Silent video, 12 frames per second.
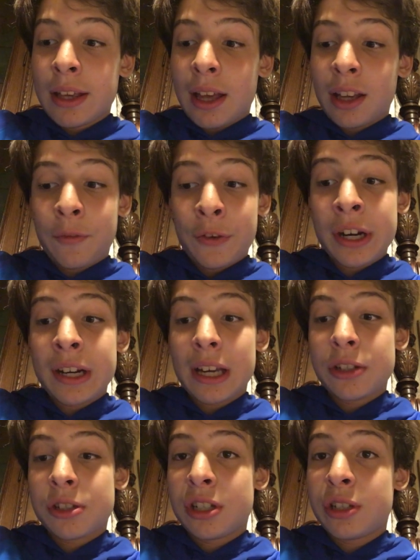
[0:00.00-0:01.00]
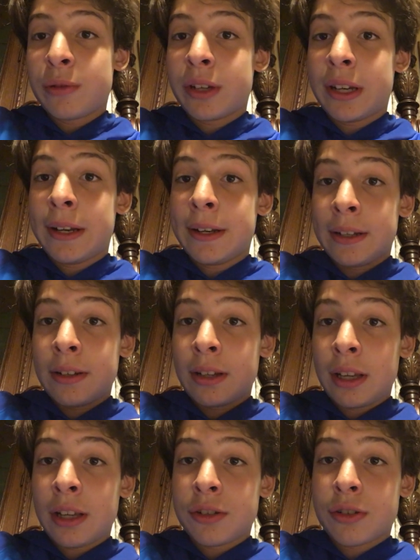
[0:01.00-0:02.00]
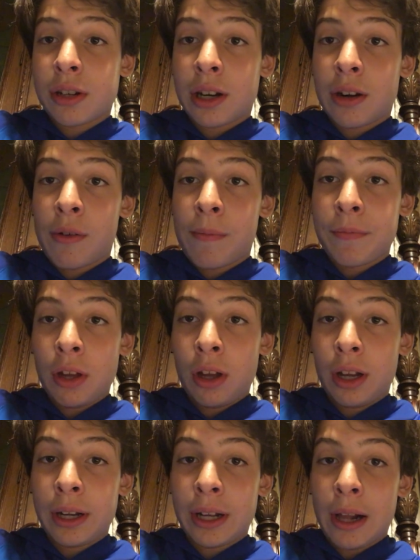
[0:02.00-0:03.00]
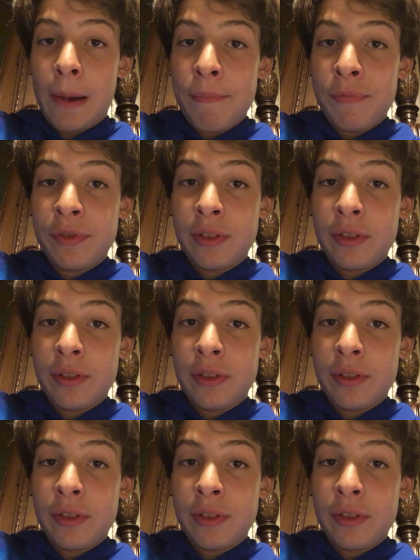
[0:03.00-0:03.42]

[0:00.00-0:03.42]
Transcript: I figured I should do an intro on, the